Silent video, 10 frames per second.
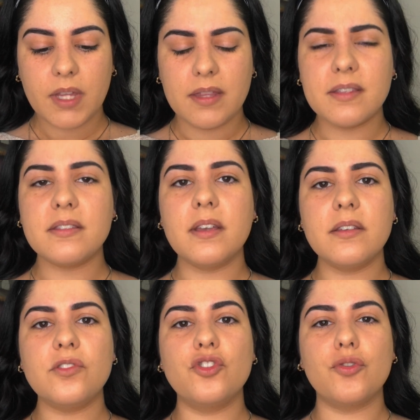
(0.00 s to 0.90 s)
this
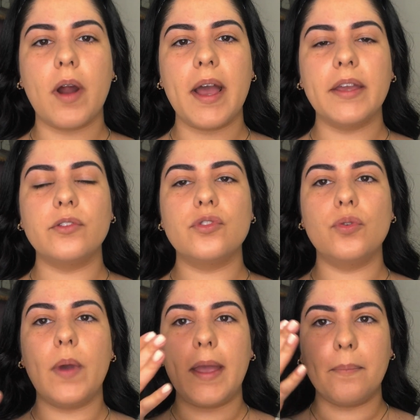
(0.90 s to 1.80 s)
does dry
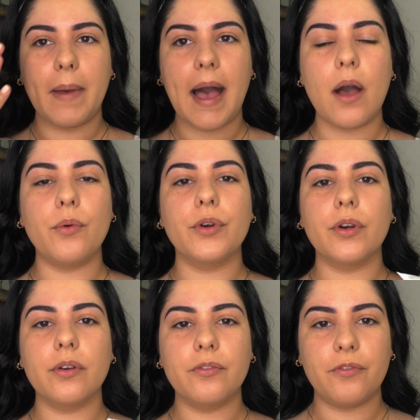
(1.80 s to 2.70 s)
to a
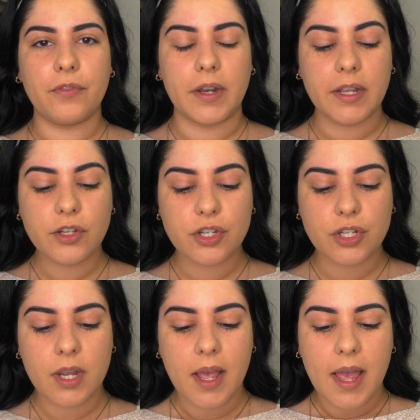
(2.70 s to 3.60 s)
powder
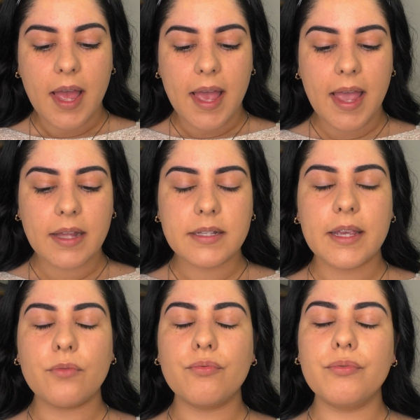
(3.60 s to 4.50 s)
finish, and
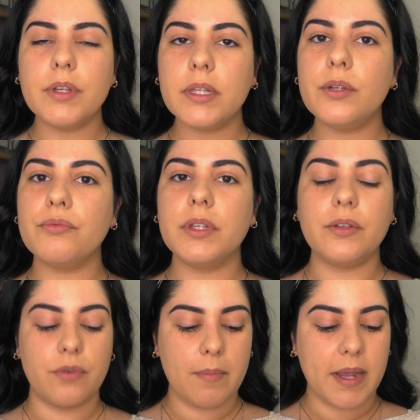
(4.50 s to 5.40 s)
it really, really
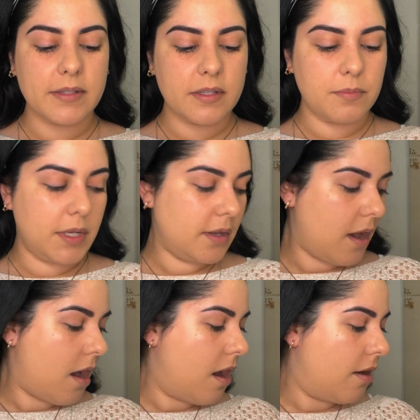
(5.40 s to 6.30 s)
reminded me
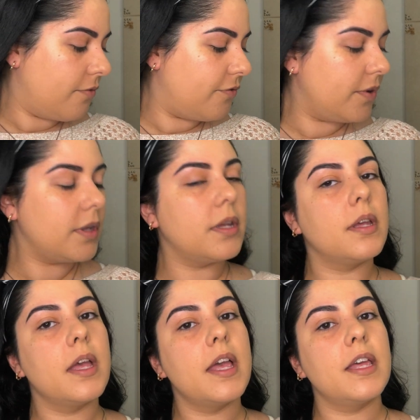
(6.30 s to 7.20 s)
of
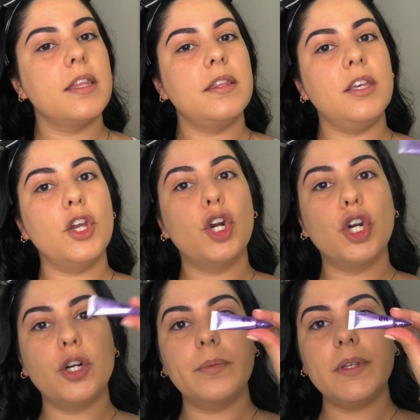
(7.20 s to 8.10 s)
the
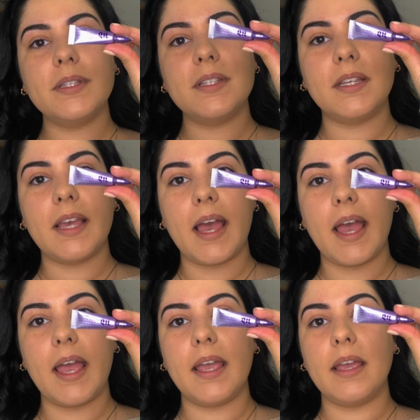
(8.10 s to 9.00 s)
Urban
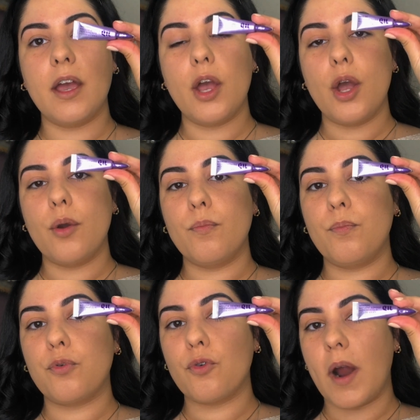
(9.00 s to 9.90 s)
Decay
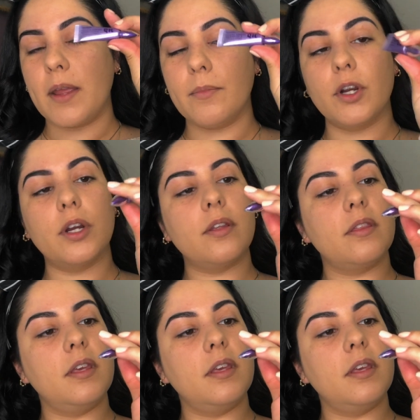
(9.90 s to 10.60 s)
primer.